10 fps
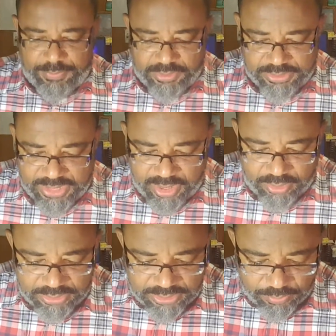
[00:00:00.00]
put it
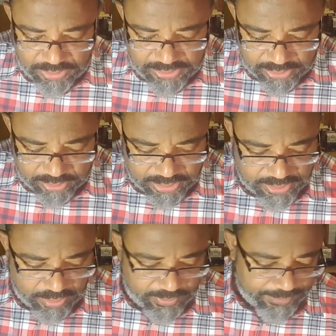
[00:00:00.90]
down, and then we can take a look at it
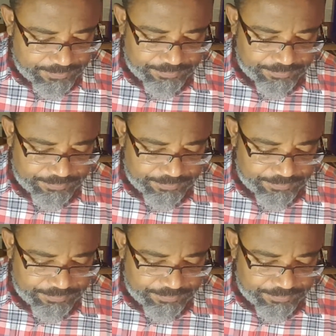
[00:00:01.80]
that way.